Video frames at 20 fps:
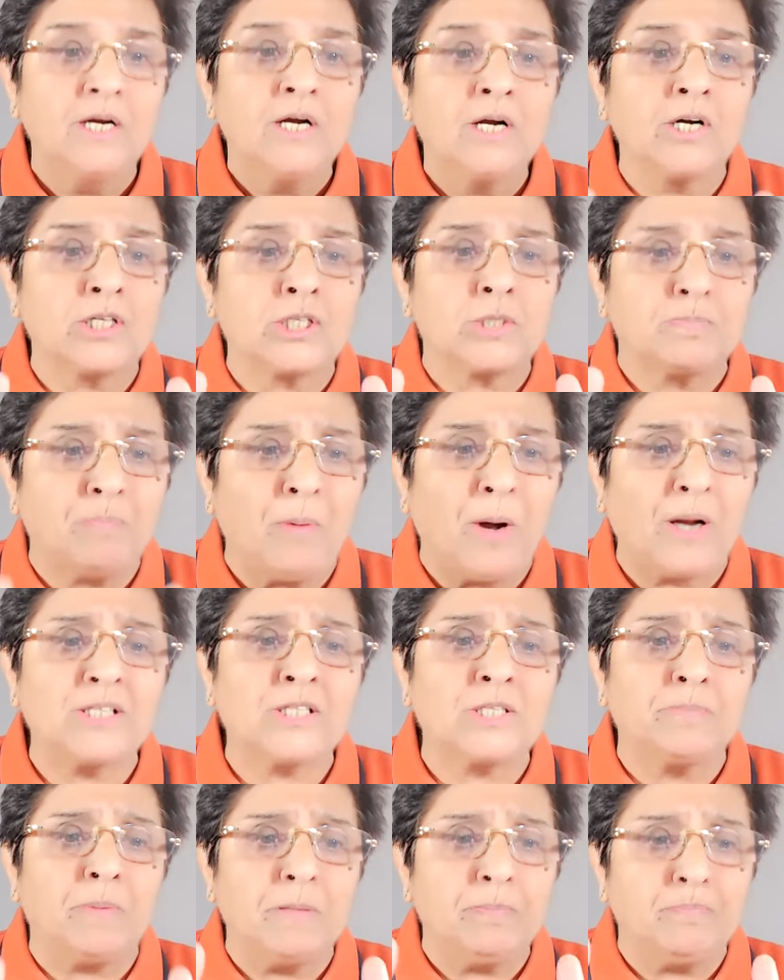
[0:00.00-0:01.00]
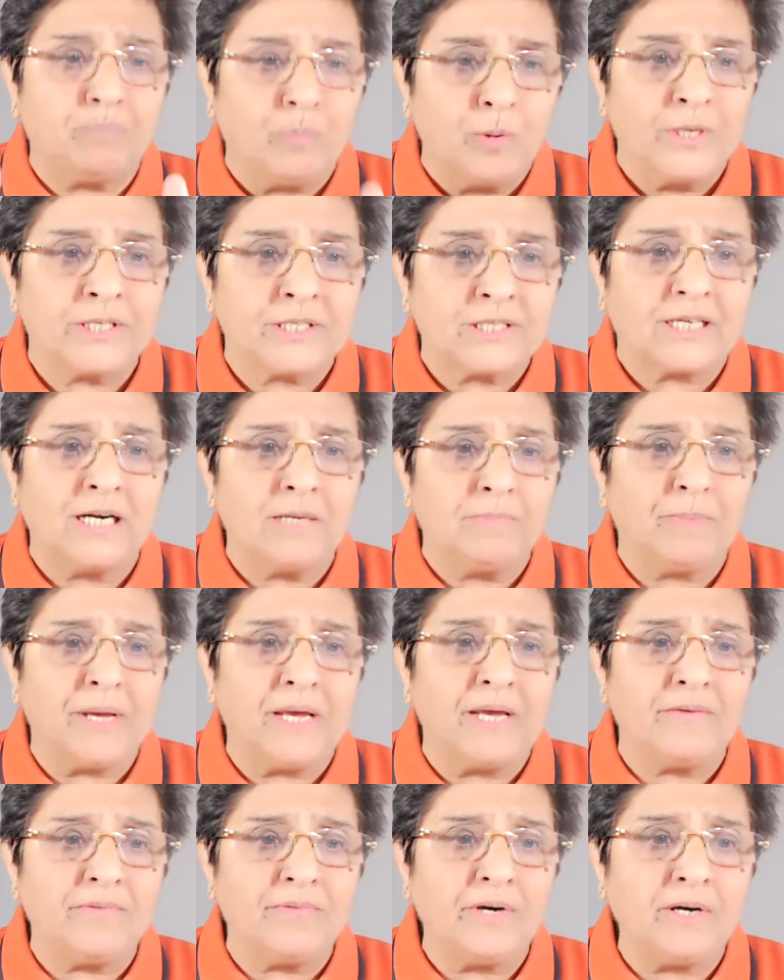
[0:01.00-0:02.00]
Responsible political
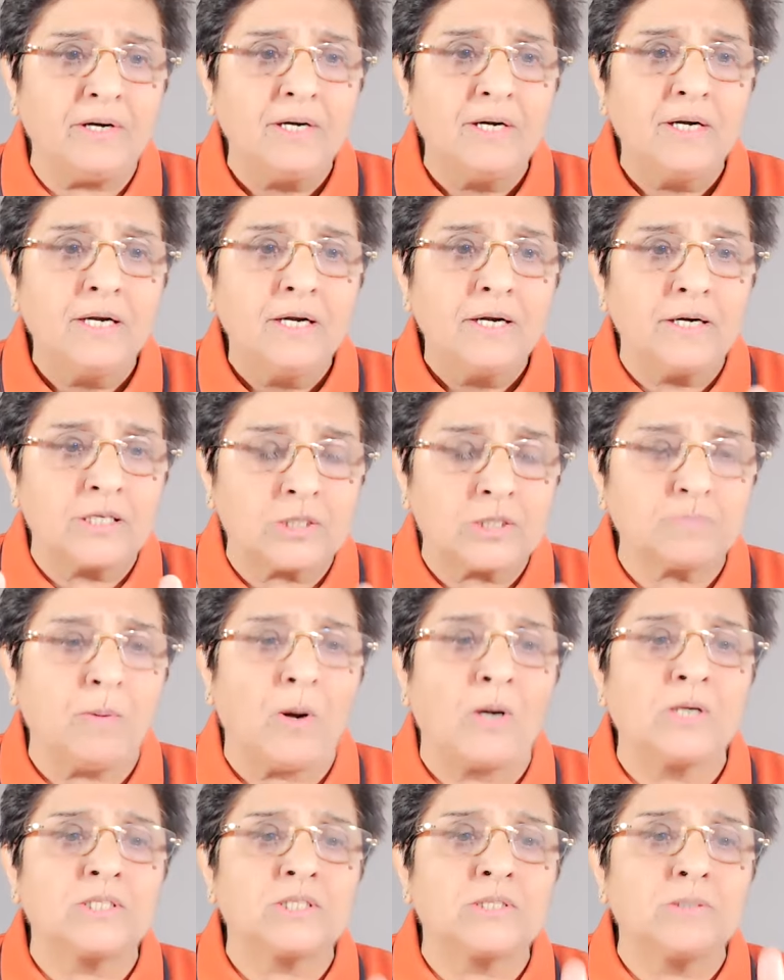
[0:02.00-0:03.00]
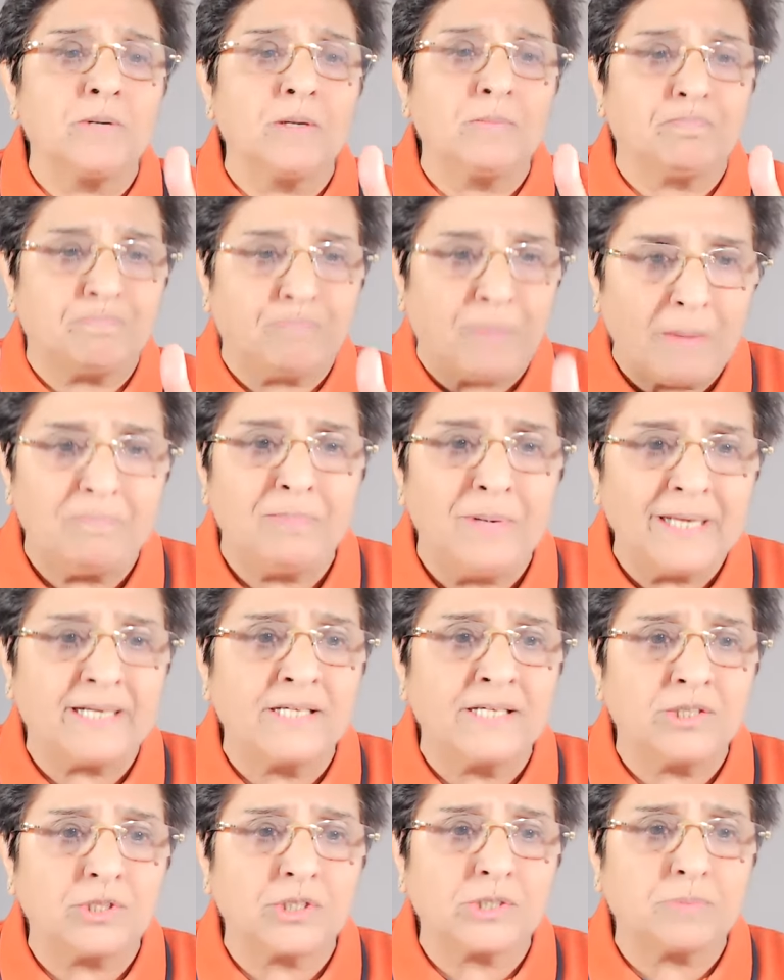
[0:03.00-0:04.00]
behavior, responsible public
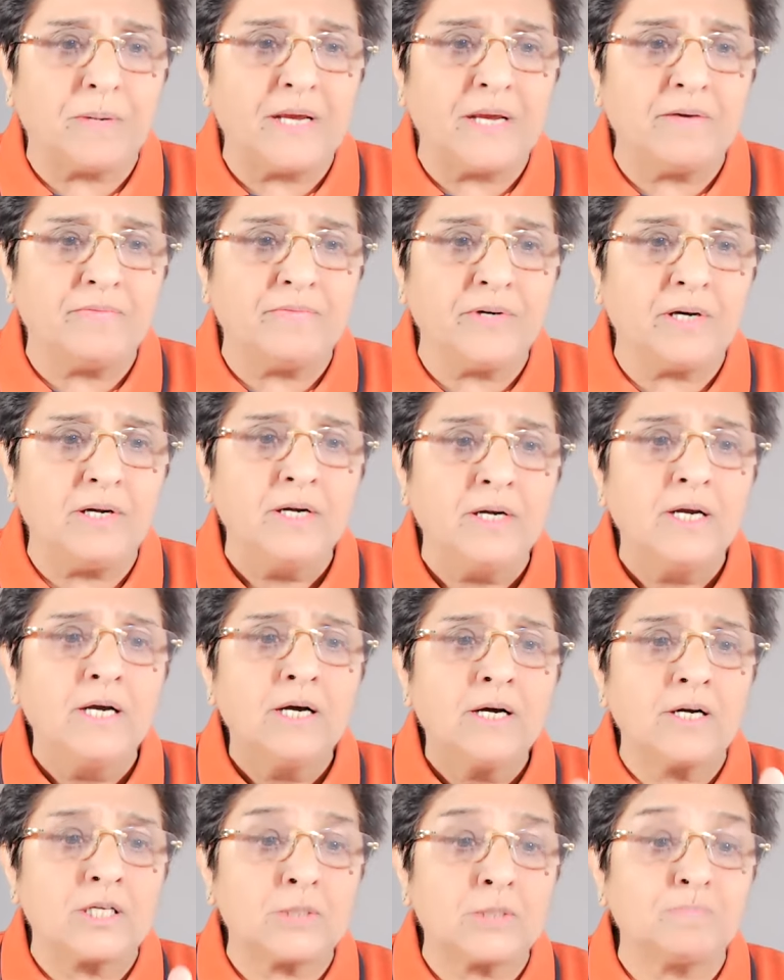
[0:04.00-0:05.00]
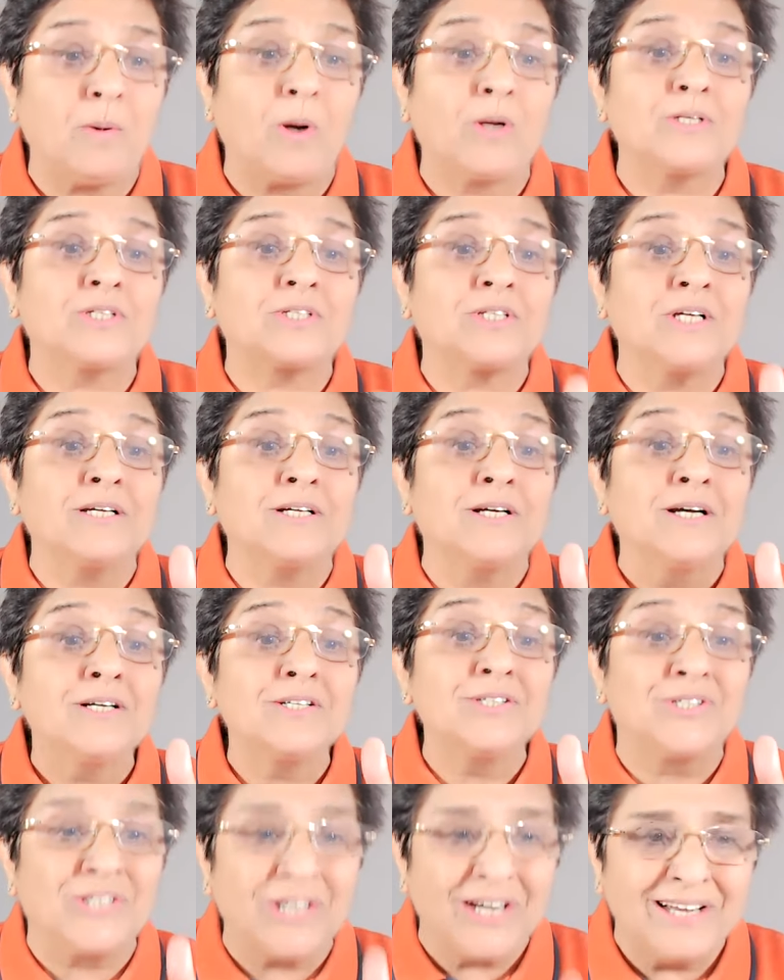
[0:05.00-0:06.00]
interest behavior, responsible
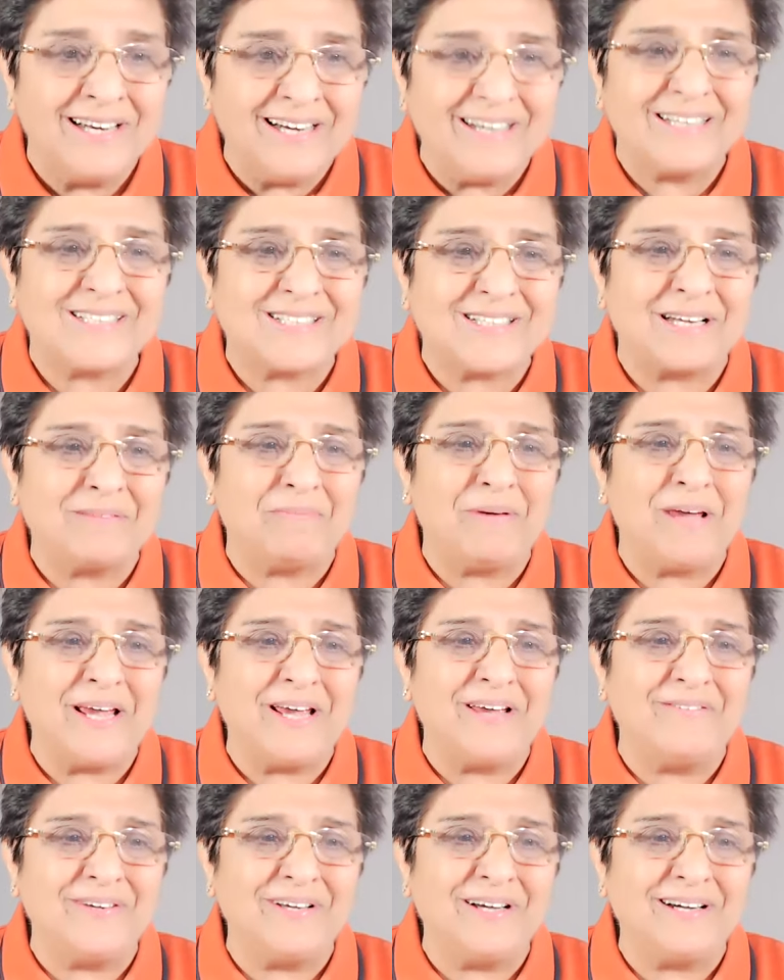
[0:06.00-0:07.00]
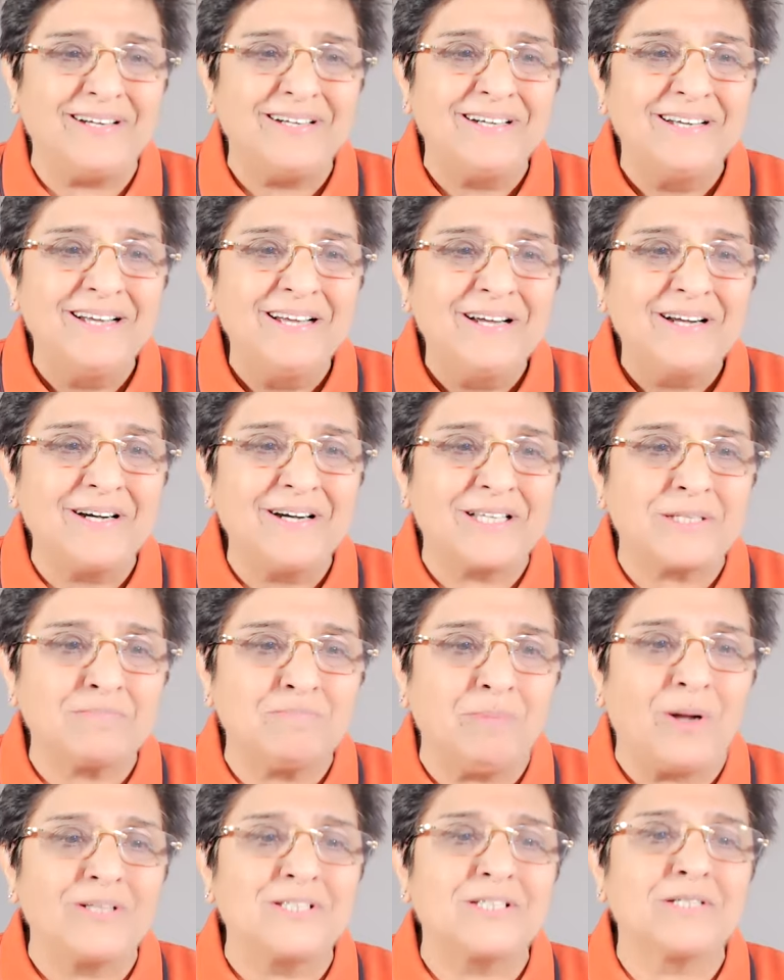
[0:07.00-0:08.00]
journalistic behavior,
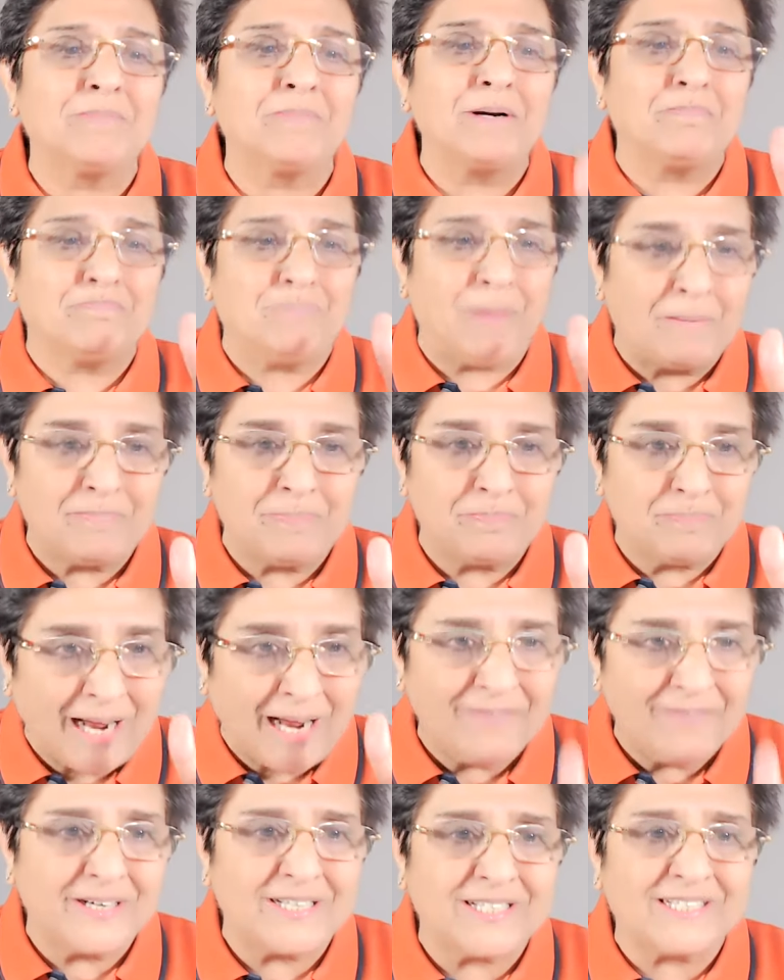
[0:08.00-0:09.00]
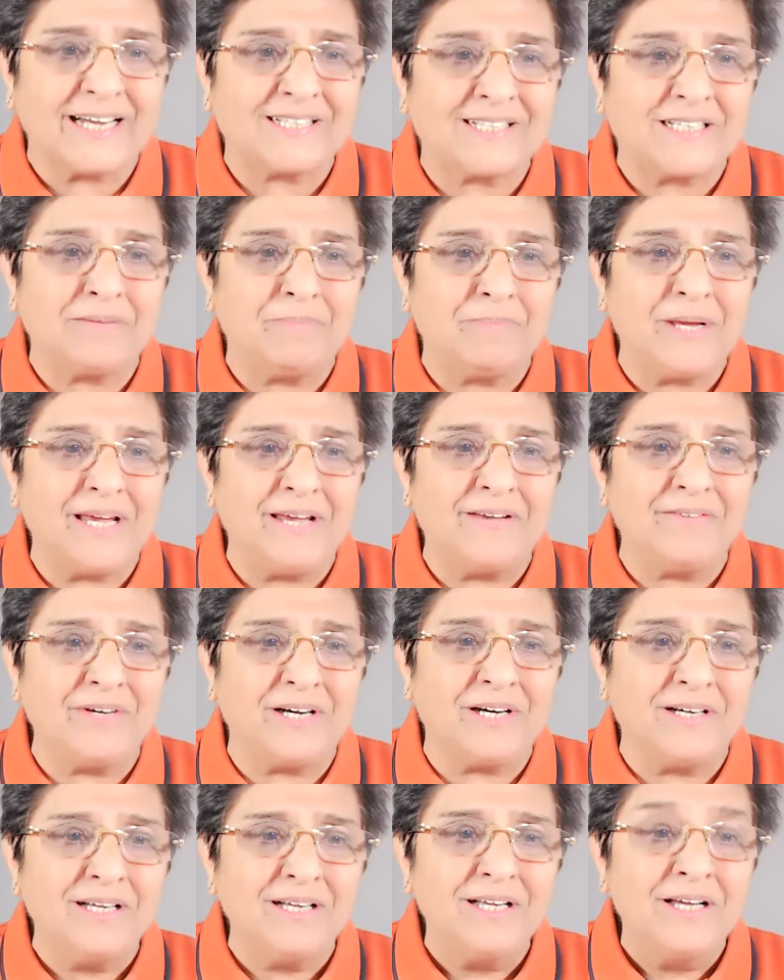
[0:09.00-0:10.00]
responsible private sector
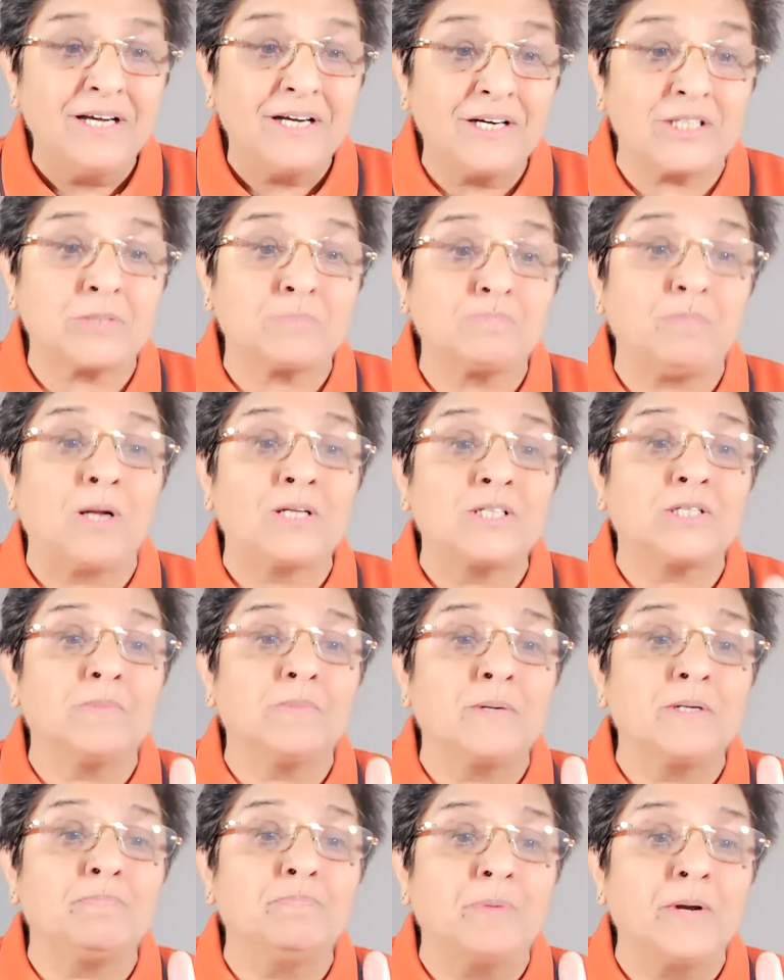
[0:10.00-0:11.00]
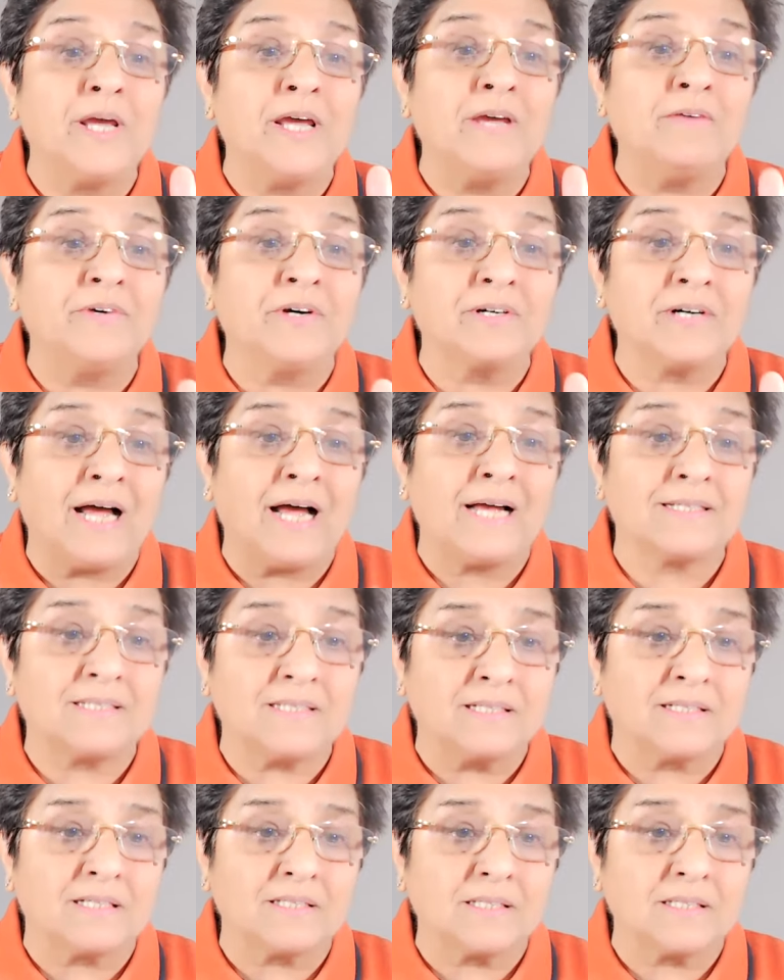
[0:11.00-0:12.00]
behavior, responsible behavior as
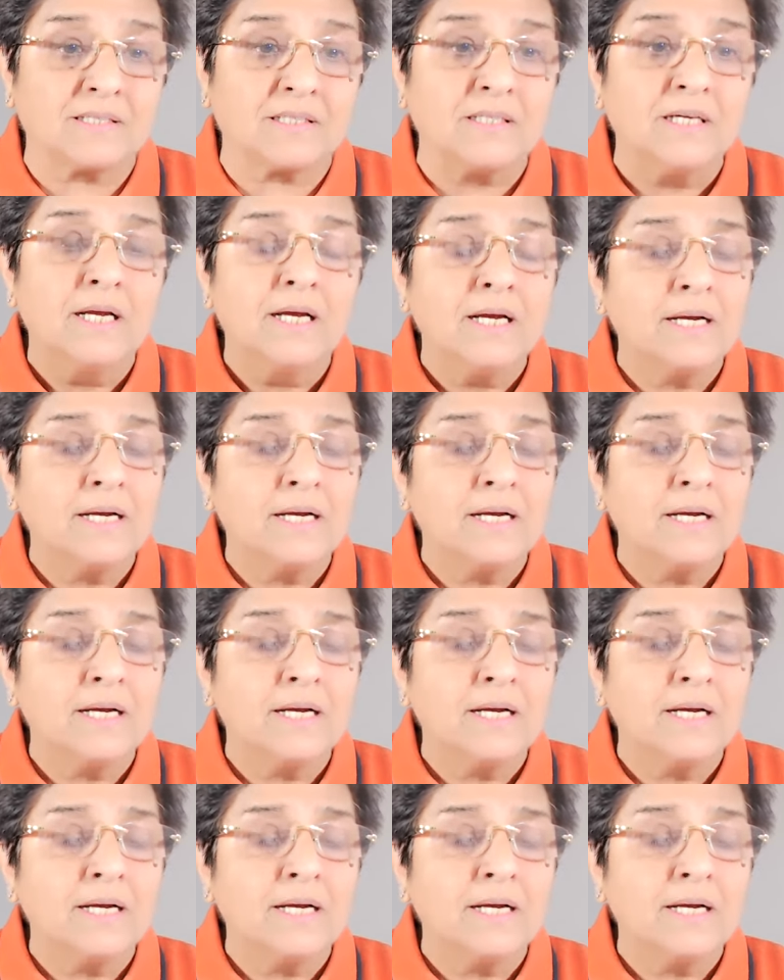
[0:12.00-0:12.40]
citizens.